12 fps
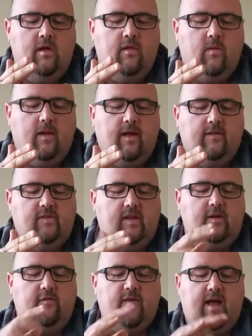Like I said,
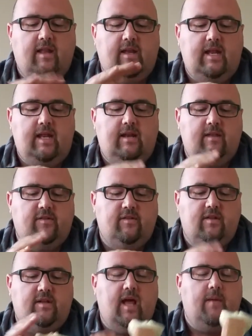you find the knee. This is
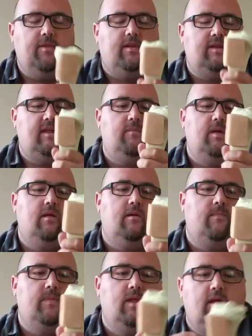the top of the
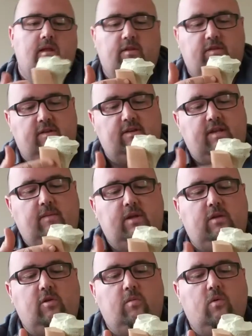tibia. This is the tibia
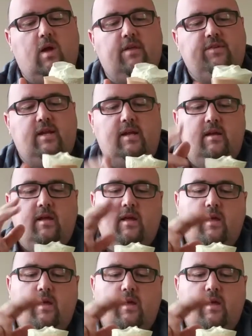tuberosity.